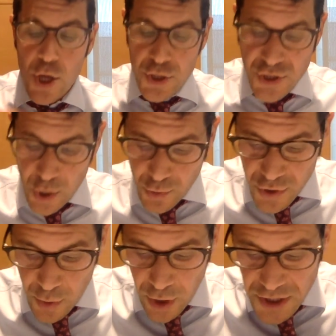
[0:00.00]
So
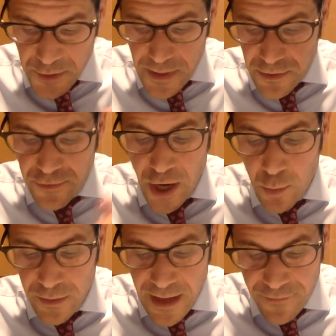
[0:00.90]
too, Elazar ben Durdaya
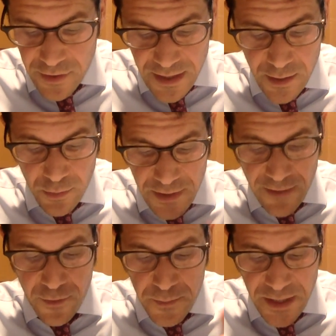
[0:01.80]
will
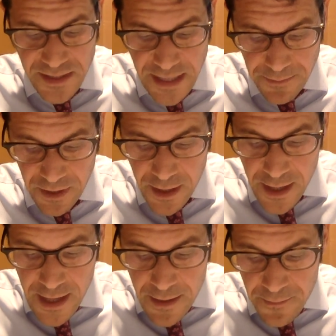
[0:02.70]
never be accepted
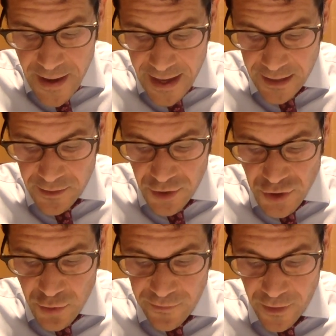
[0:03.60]
back into
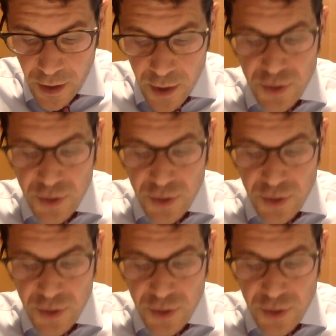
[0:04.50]
tshuva.